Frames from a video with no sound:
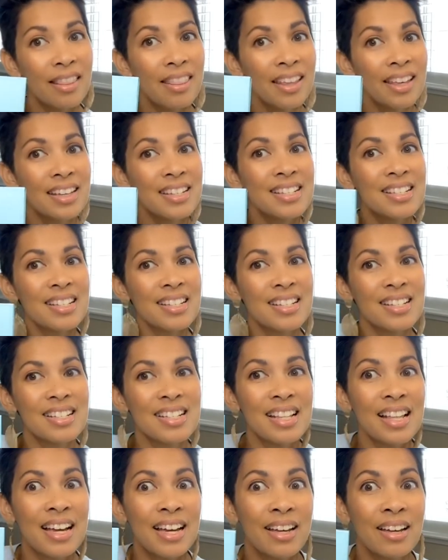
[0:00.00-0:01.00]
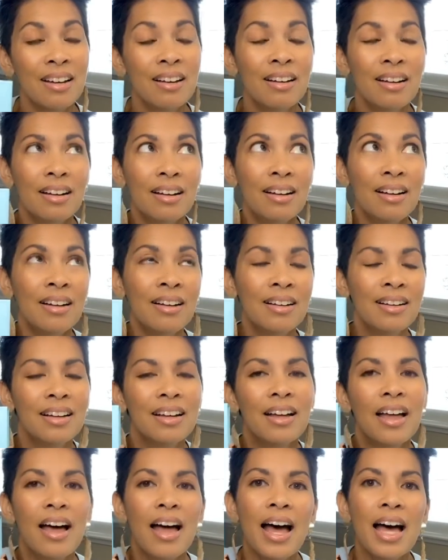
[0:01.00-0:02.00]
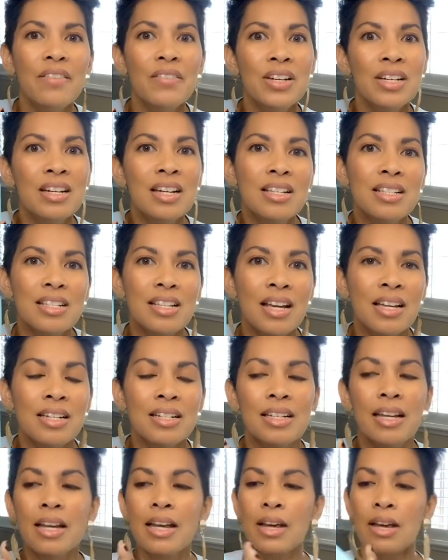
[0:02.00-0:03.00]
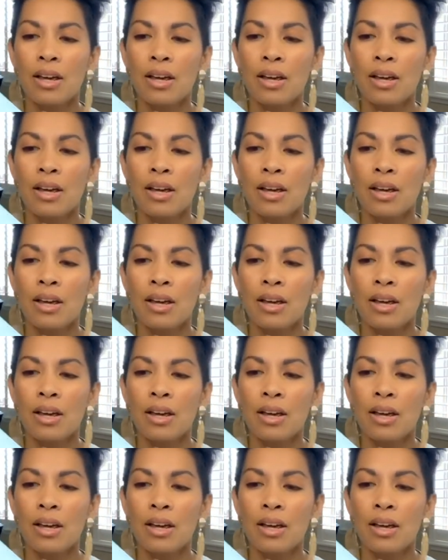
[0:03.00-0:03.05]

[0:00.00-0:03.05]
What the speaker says: This is like, heaven sent.